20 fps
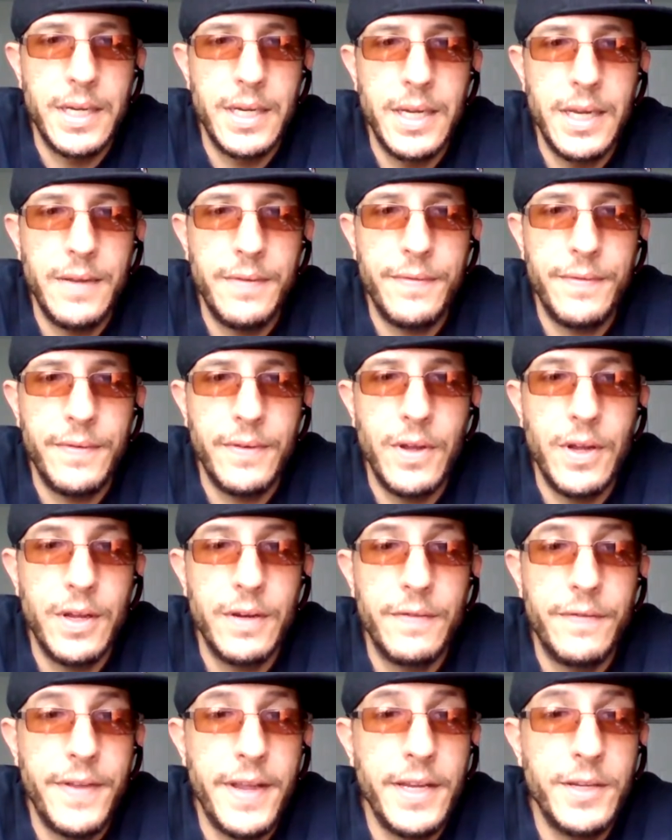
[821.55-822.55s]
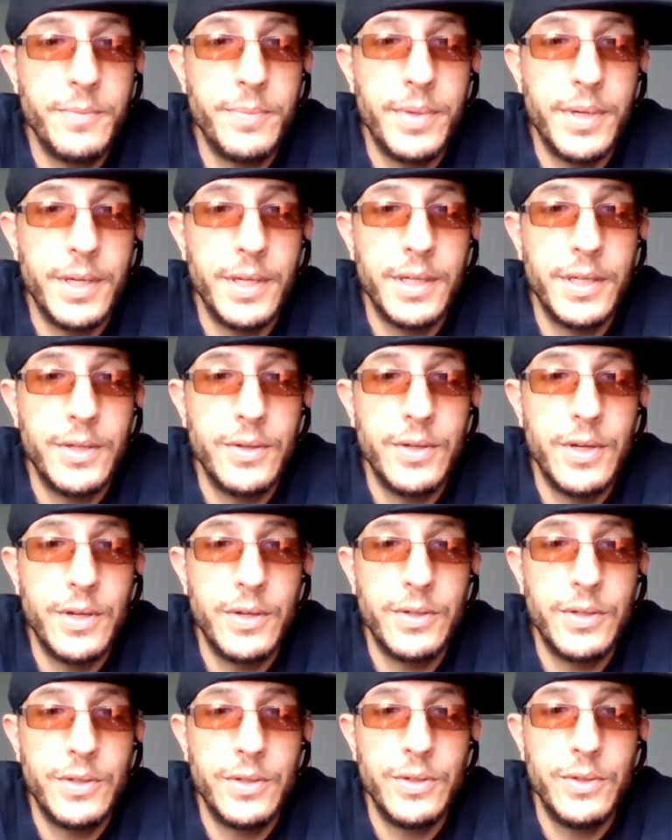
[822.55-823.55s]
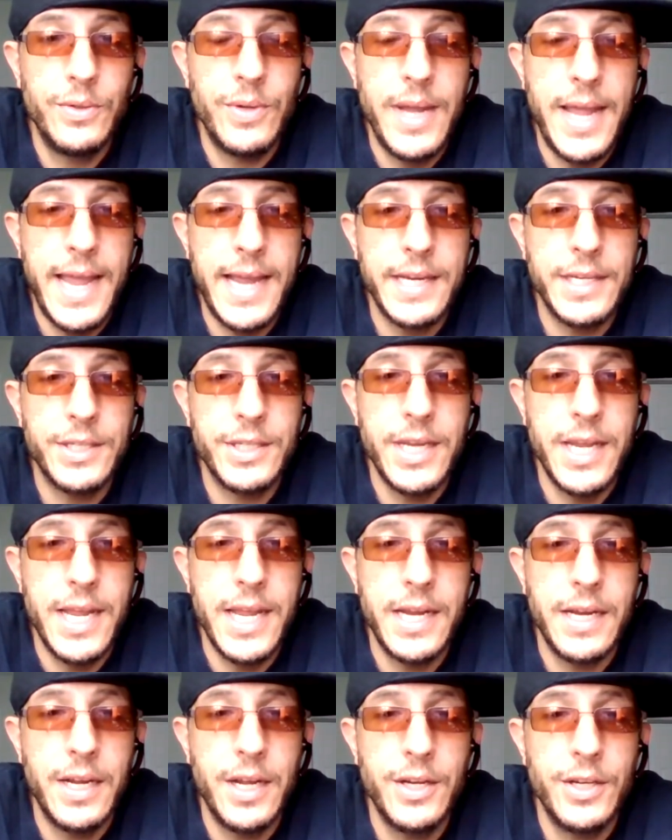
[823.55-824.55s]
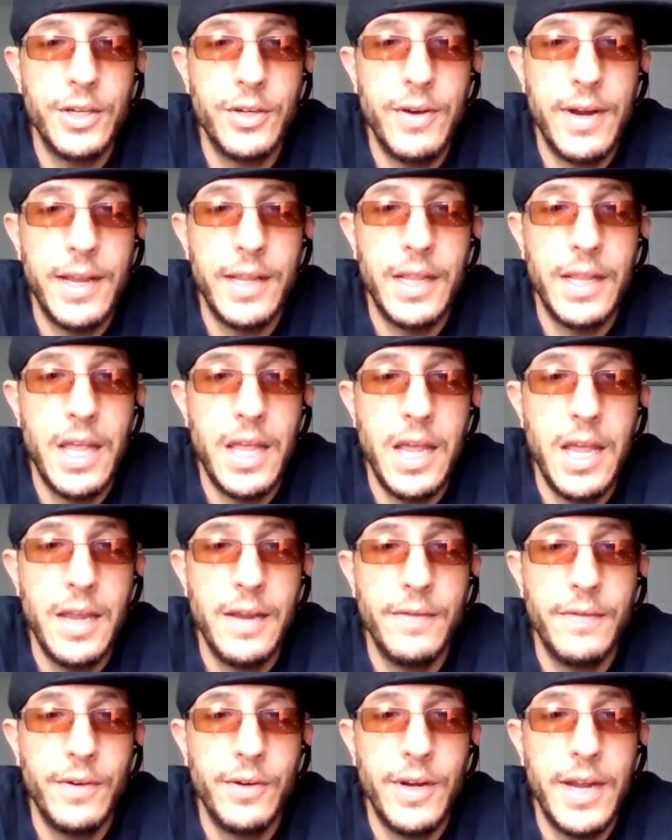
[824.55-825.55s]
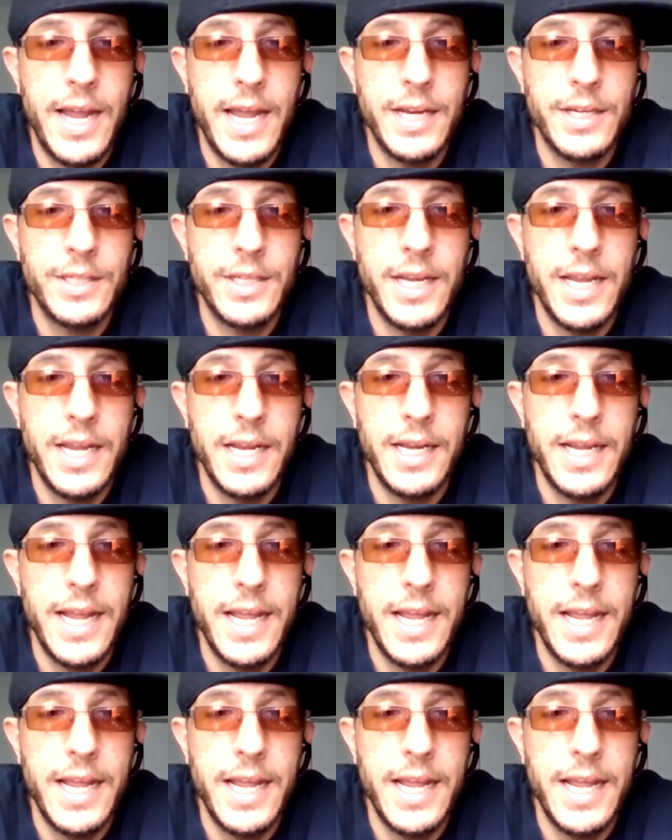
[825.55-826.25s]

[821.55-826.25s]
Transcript: if on Facebook you go to hashtag Underground Live or hashtag